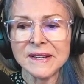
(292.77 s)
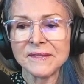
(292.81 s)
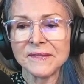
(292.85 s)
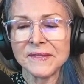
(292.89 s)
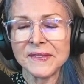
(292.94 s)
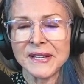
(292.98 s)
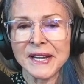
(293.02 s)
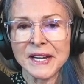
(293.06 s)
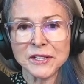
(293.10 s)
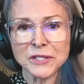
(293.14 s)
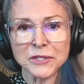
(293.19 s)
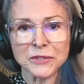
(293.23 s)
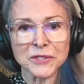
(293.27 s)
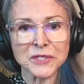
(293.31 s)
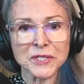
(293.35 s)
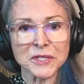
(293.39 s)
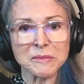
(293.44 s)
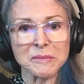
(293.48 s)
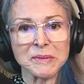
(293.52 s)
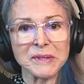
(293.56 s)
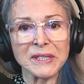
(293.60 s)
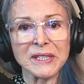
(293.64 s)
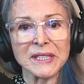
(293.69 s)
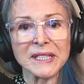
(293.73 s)
financial
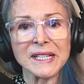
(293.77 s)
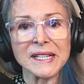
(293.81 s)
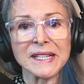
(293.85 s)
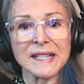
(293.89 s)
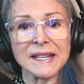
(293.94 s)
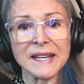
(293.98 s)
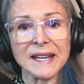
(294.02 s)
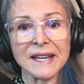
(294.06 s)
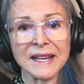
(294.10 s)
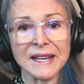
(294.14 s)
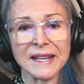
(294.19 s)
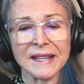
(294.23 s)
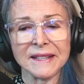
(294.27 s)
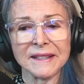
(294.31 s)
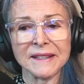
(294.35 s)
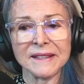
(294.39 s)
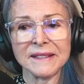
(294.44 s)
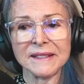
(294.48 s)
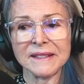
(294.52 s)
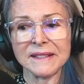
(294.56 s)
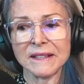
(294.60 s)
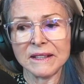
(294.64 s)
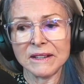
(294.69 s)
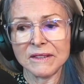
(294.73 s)
stability
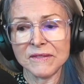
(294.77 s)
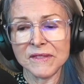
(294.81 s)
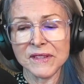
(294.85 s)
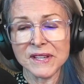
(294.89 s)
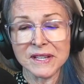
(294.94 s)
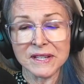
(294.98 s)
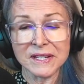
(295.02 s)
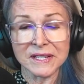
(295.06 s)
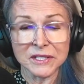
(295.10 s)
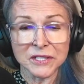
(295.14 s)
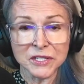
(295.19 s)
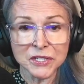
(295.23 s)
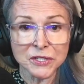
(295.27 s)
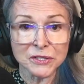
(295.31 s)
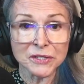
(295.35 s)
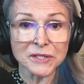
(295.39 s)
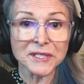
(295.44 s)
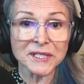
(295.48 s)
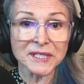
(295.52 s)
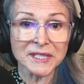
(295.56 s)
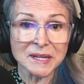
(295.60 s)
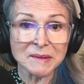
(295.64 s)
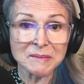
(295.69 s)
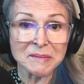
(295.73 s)
and of the
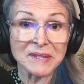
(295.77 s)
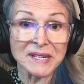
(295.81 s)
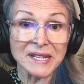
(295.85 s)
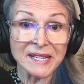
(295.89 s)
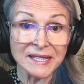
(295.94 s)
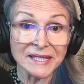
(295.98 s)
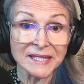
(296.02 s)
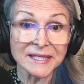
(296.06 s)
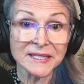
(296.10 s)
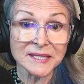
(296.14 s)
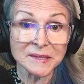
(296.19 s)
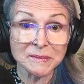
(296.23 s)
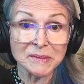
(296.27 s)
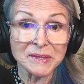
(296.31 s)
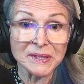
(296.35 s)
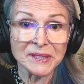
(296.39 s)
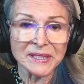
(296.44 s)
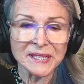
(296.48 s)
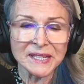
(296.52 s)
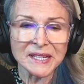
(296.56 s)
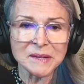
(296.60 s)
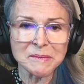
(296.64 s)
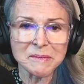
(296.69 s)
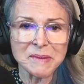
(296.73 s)
insurance company and its
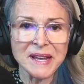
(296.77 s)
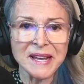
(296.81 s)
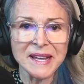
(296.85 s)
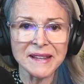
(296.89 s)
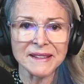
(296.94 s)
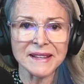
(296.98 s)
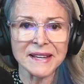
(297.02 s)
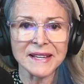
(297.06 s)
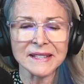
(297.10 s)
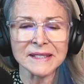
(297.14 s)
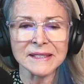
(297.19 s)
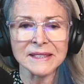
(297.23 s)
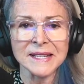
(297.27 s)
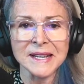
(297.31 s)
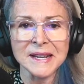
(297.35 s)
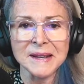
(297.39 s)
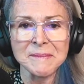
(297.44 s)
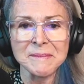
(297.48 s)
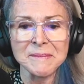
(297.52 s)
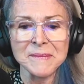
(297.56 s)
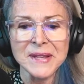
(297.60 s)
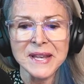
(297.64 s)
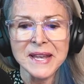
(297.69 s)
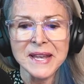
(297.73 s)
ability to pay that claim.